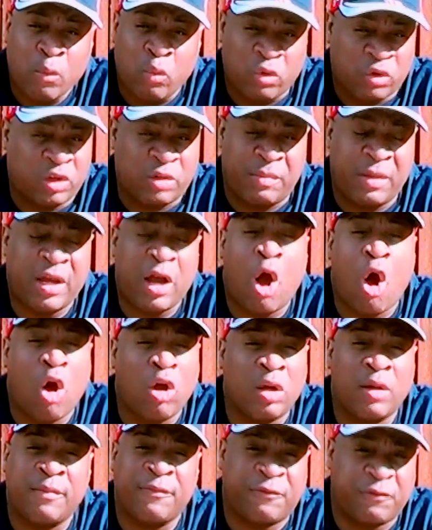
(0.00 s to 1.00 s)
which can make all
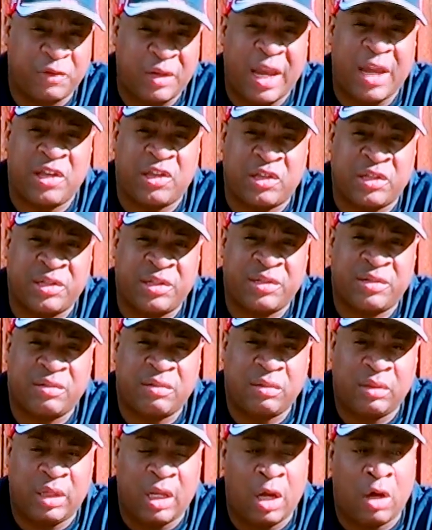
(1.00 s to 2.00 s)
of them free agents.
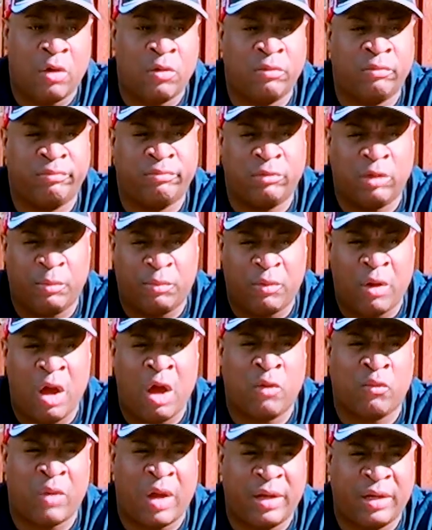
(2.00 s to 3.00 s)
Now,
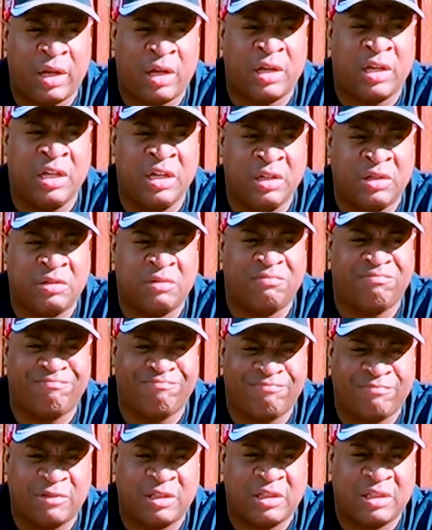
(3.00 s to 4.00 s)
LeBron right now, he's
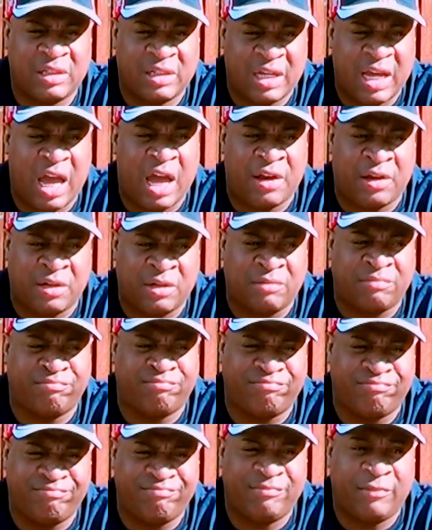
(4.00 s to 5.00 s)
kind of
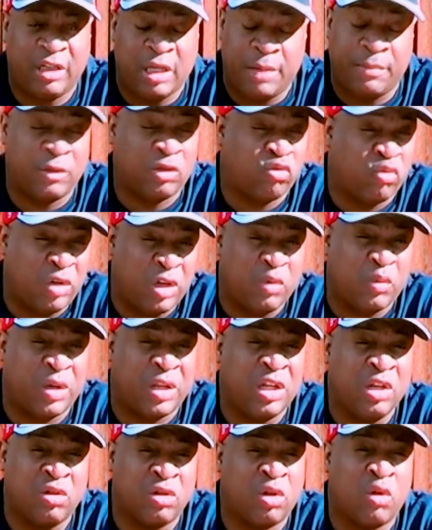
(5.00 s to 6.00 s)
in between where
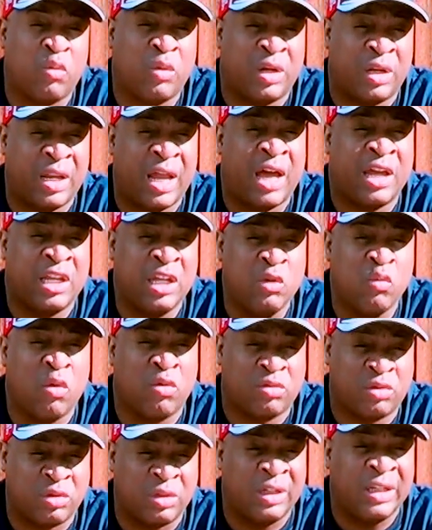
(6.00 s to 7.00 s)
he don't know what he
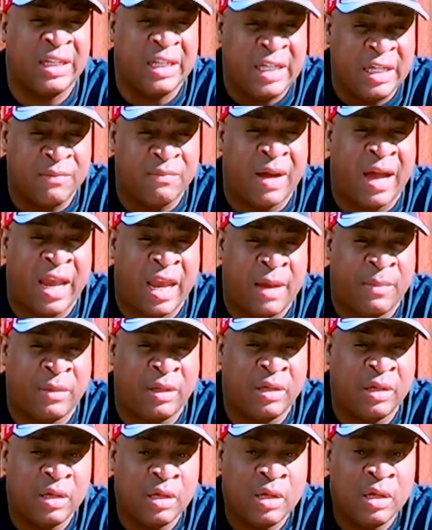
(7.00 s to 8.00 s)
wants to leave Miami.